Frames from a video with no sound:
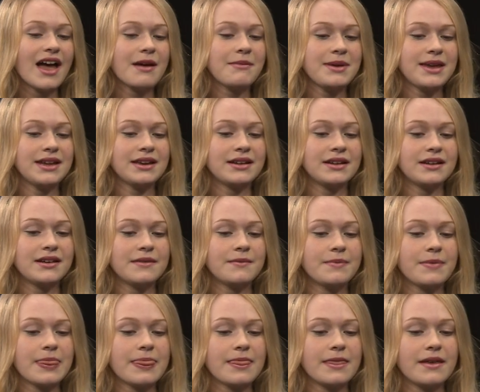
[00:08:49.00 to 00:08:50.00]
I mean,
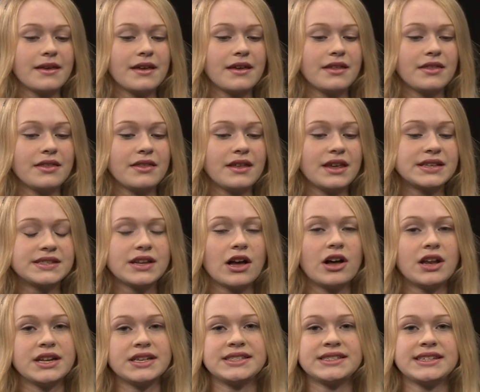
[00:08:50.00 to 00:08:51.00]
it's
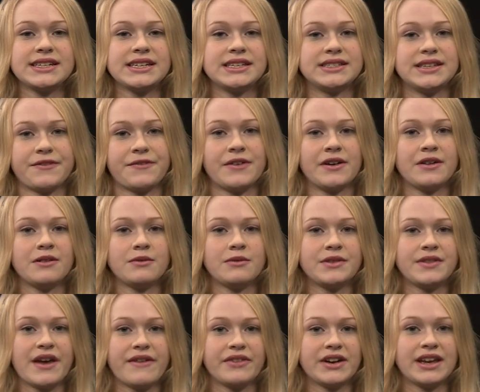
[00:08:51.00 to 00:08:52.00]
honestly different
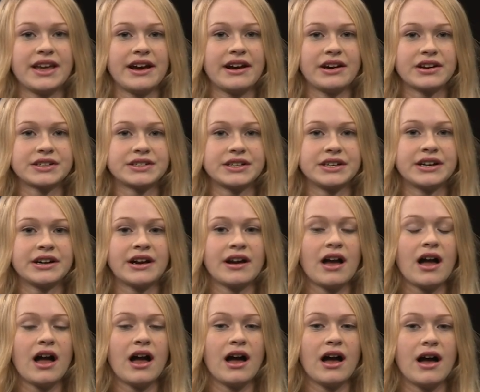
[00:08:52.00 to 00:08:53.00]
with every character.
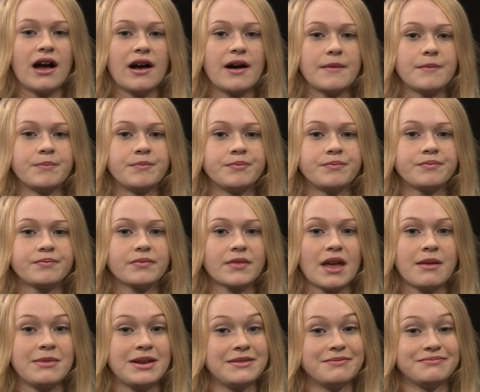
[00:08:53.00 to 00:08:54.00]

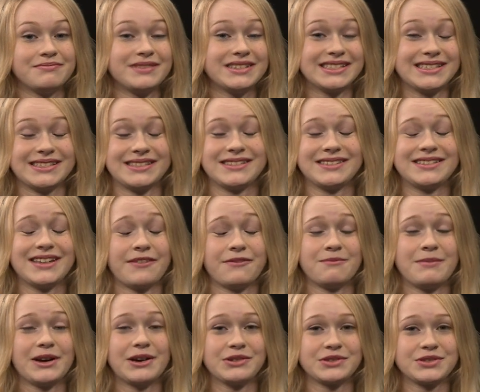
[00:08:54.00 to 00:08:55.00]
I mean, this is
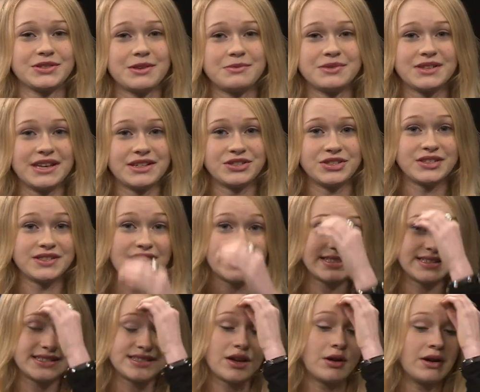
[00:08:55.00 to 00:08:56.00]
stuff Meryl Streep says. She
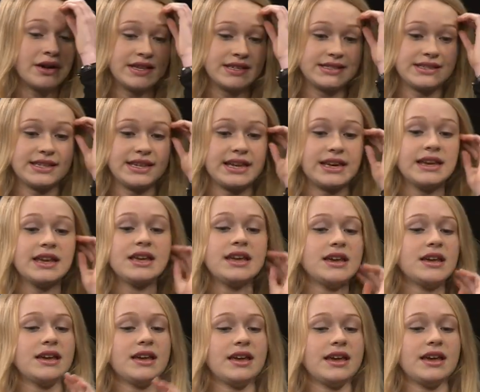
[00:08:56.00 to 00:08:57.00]
says
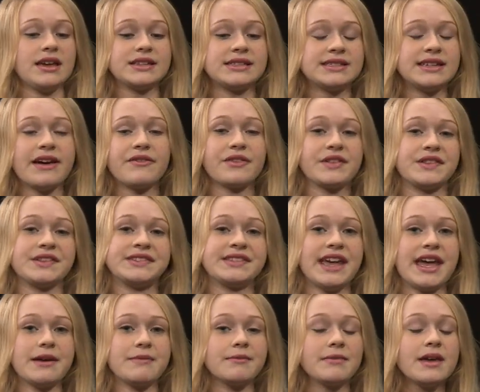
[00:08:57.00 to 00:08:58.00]
it's never the
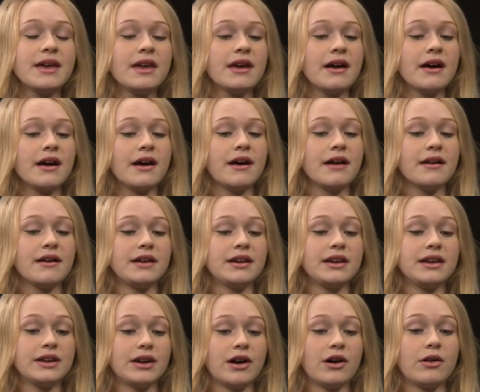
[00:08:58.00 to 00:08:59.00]
same.
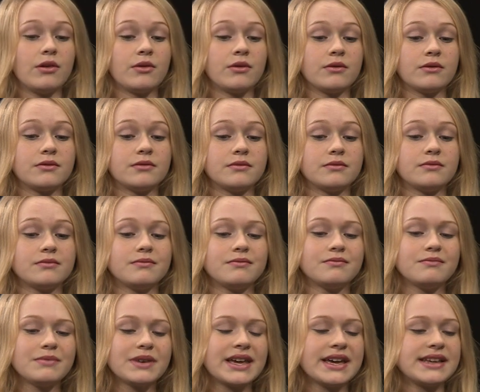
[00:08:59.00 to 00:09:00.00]
You know,
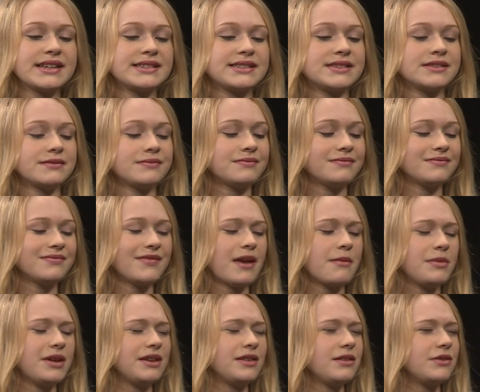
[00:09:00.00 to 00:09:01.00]
because,
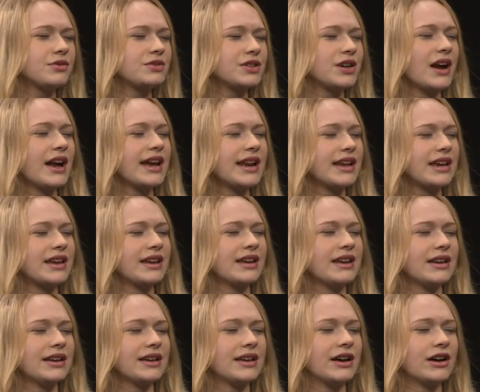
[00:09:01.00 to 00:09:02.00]
I mean, you try
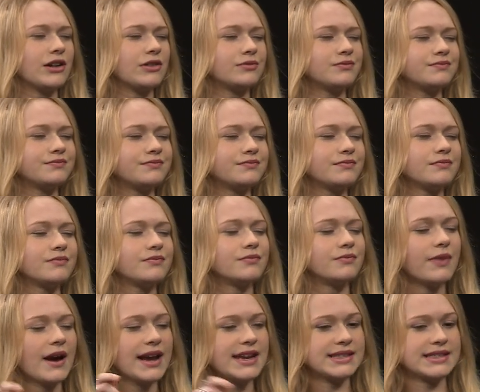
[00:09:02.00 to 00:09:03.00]
to, you know,
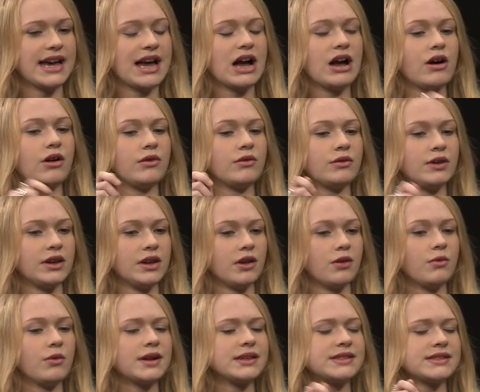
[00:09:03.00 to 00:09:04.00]
write down, you
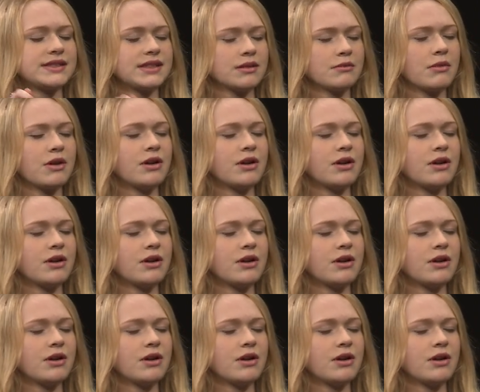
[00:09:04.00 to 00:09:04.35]
know, what's their